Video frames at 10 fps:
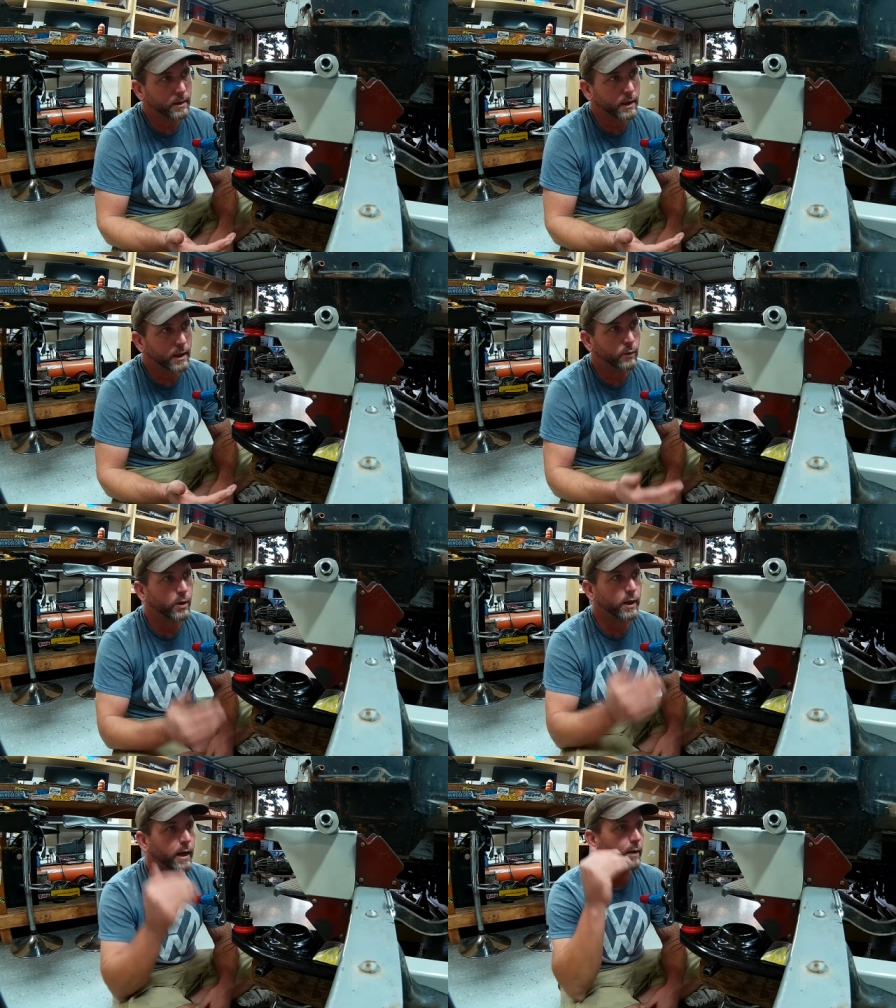I
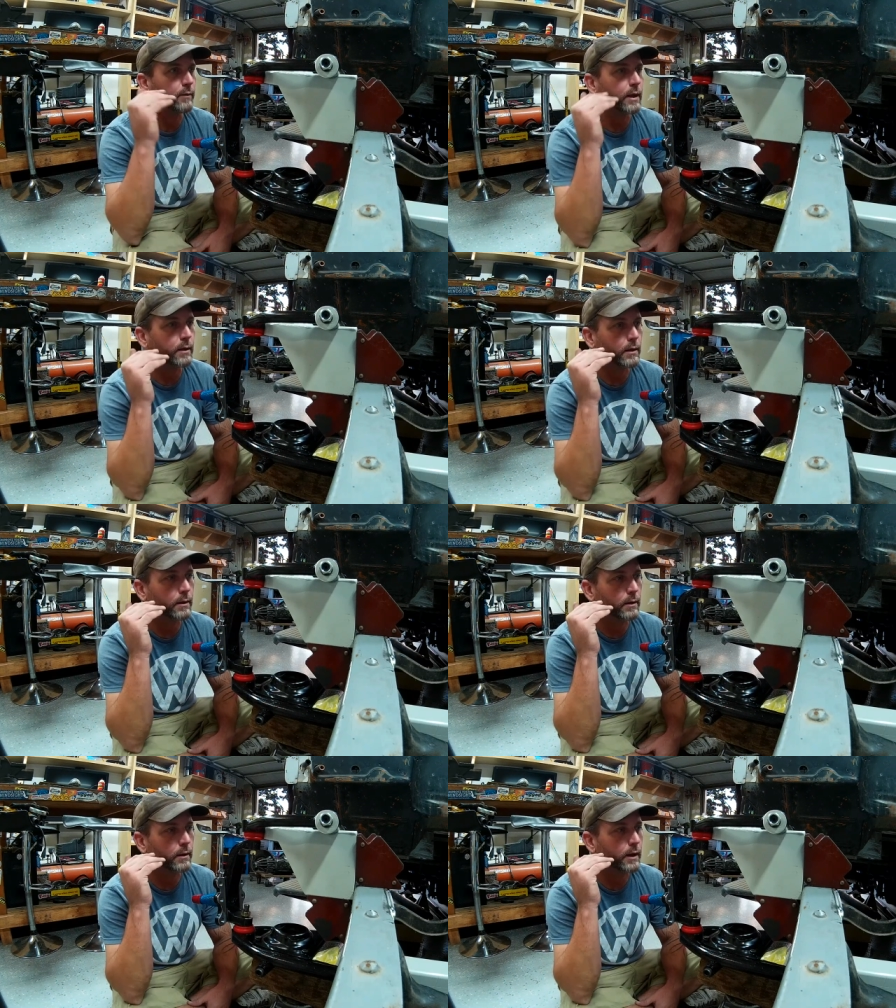want to have it
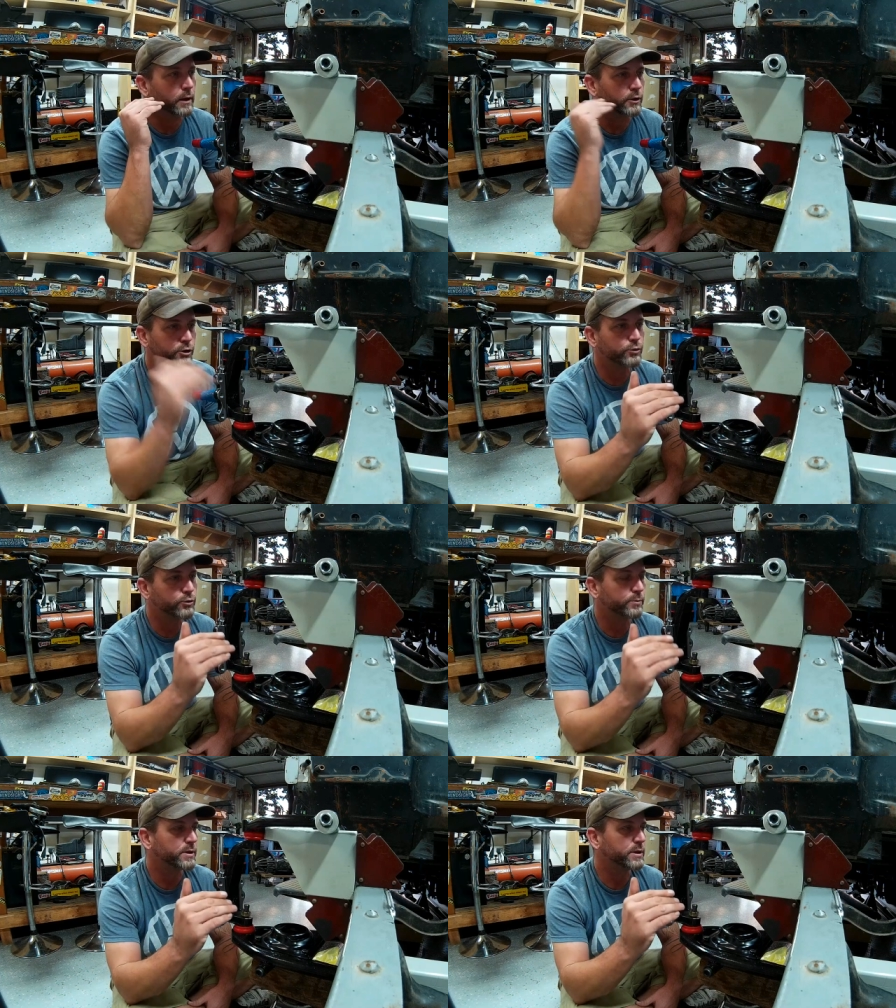in a
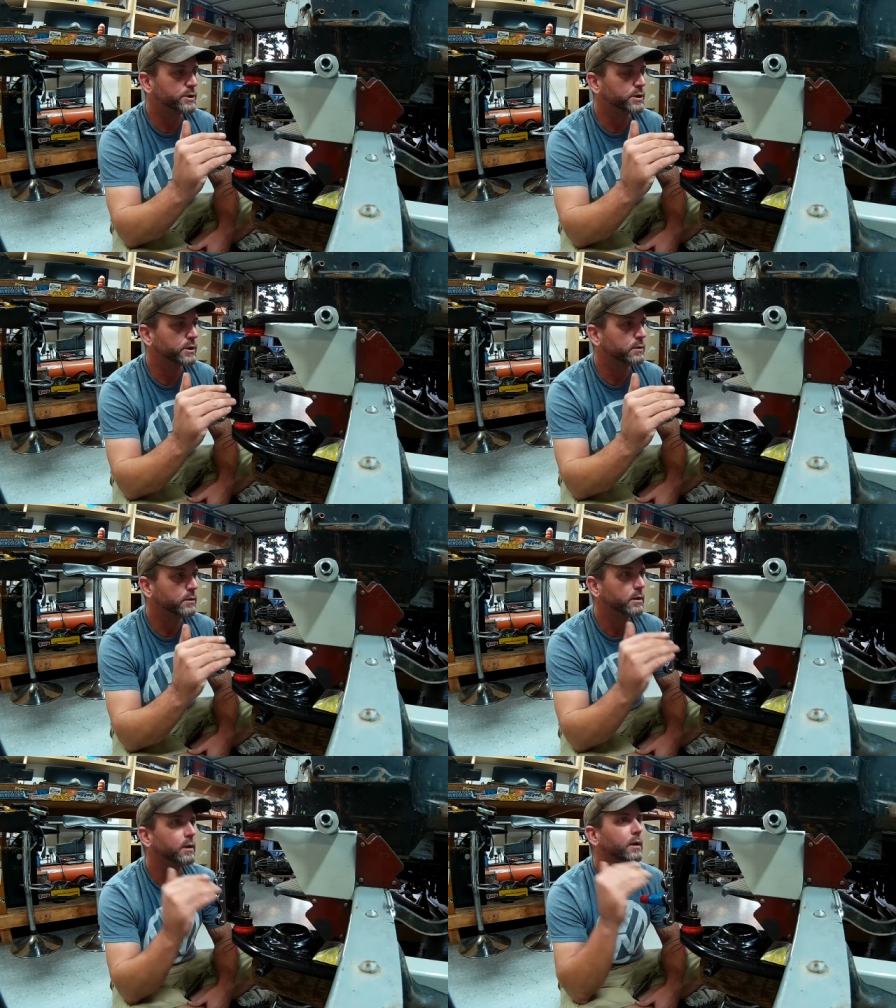neutral position
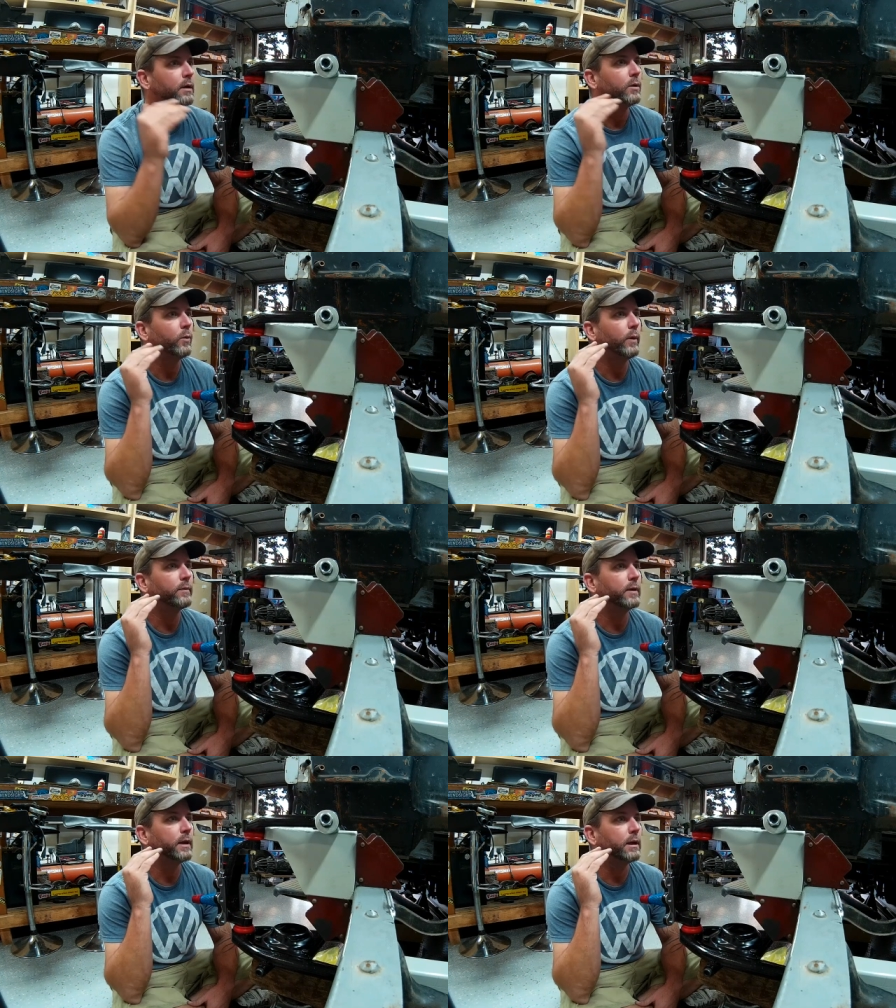
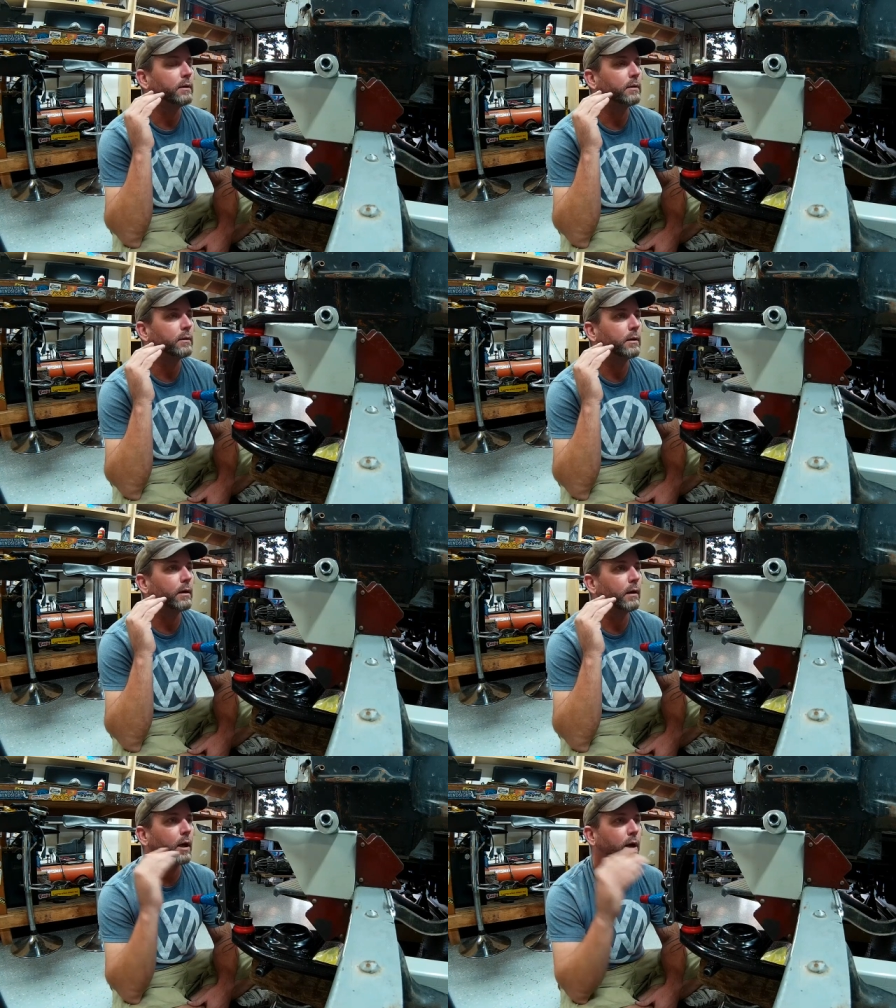with the
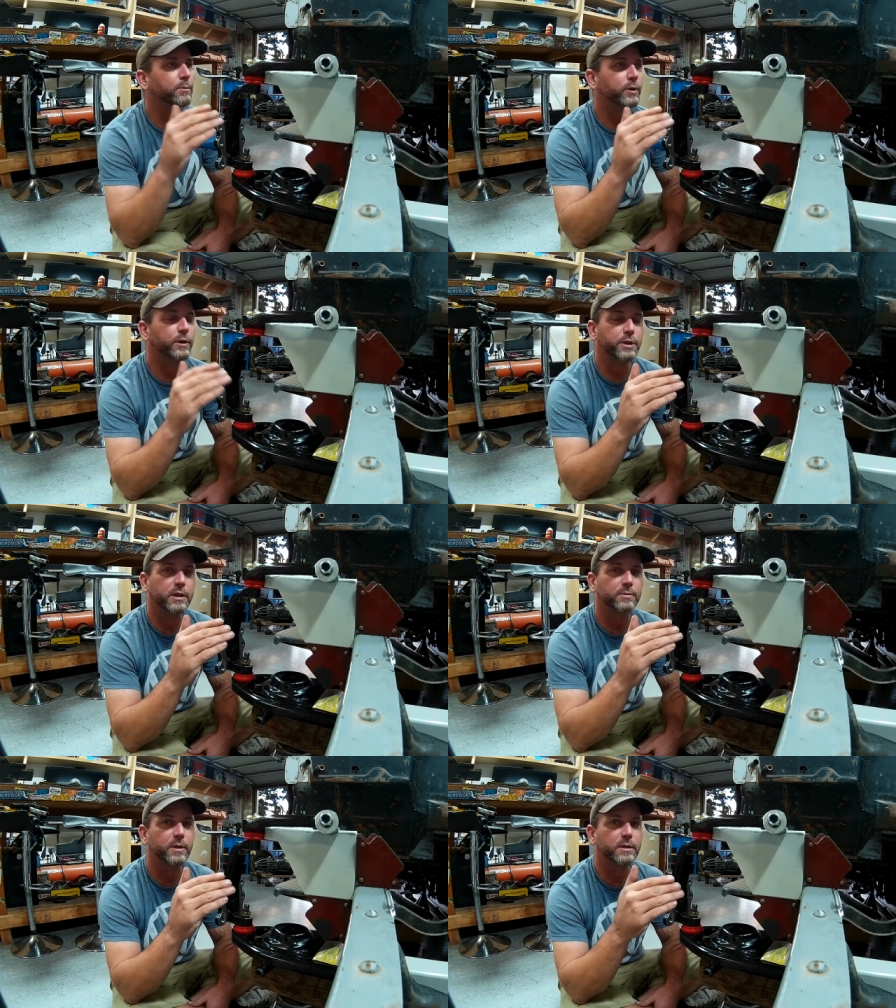upper
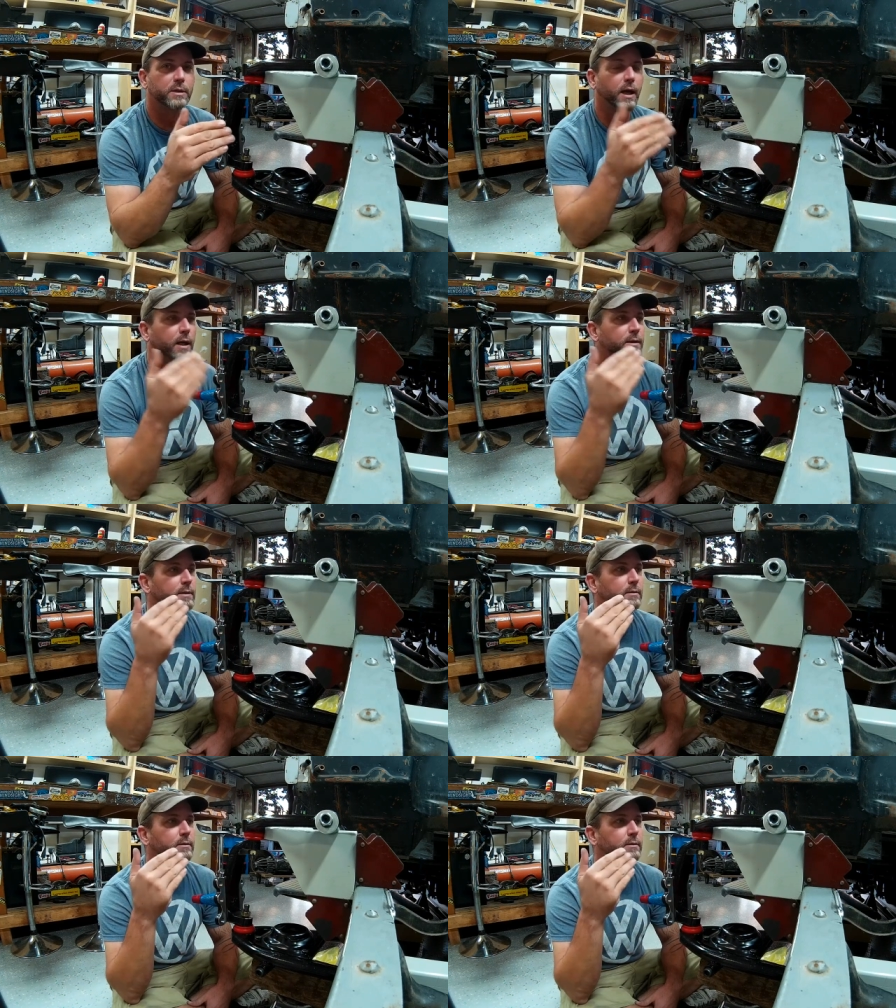adjustment slots,